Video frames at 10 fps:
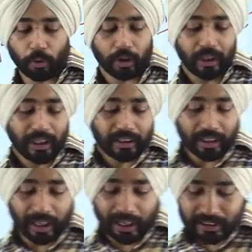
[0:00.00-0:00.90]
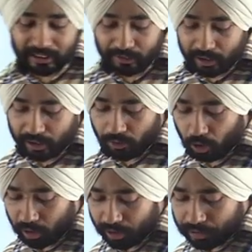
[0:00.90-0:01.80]
about, the highest civilian
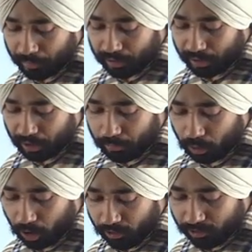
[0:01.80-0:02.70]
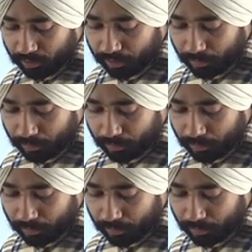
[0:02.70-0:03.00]
award is by the name of